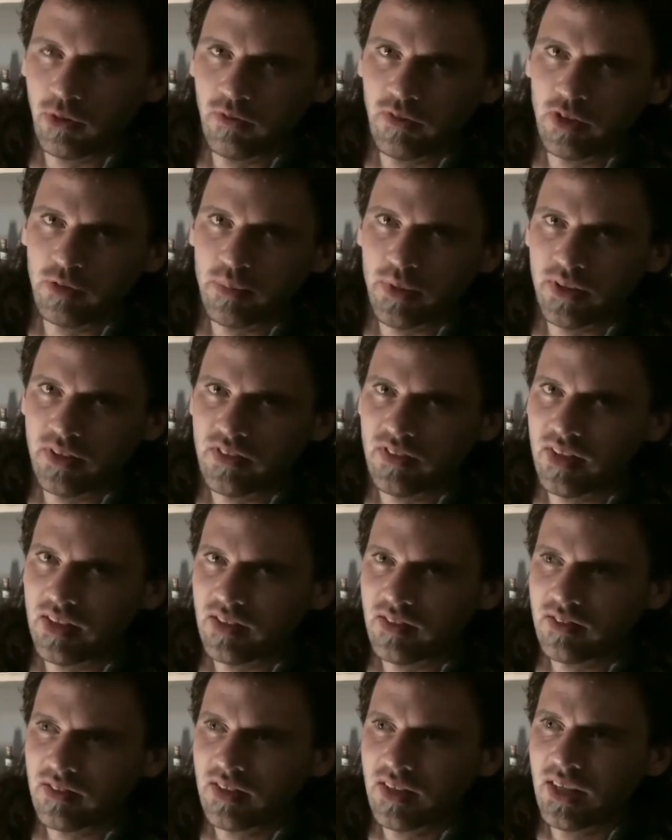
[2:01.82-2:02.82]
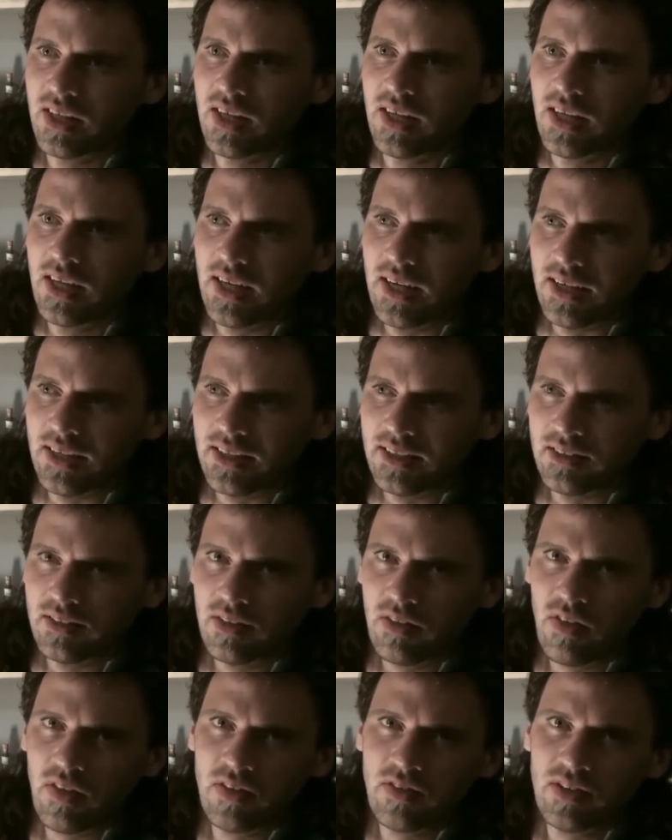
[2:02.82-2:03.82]
response is, and
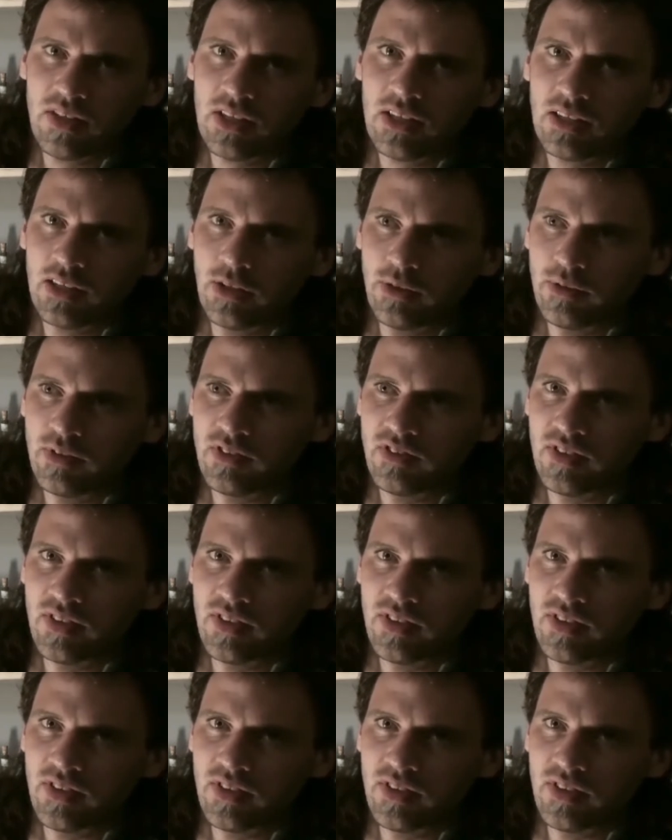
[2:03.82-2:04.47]
this includes